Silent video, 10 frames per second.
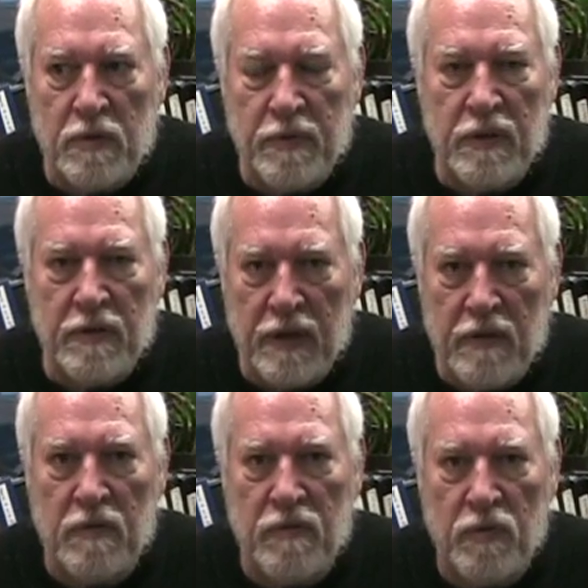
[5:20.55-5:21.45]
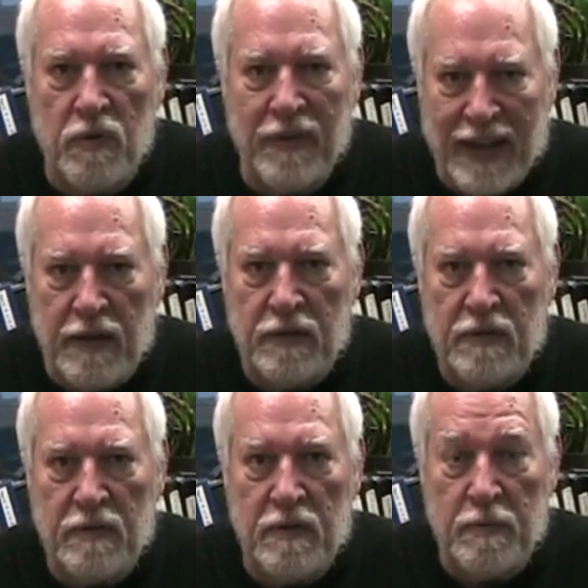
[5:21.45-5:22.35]
to be intended for, and that
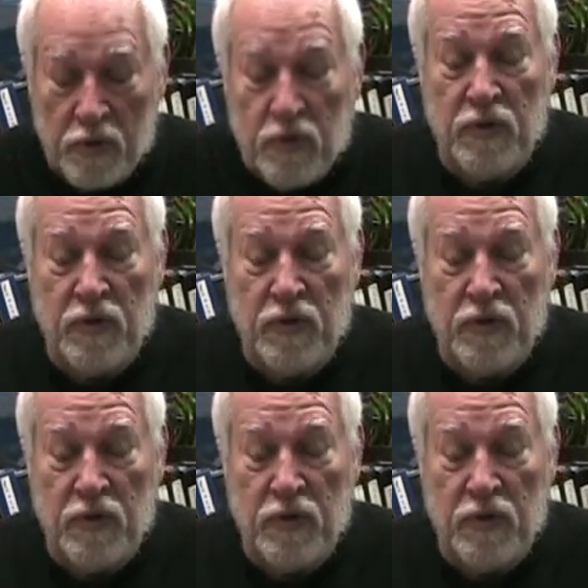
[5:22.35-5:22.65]
is to produce